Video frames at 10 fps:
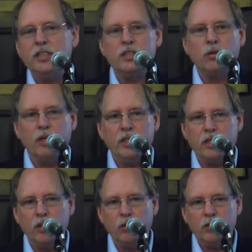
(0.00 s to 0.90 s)
is going to
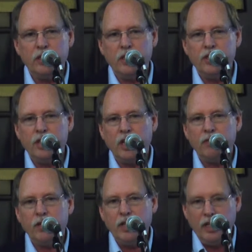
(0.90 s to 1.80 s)
go to the GEF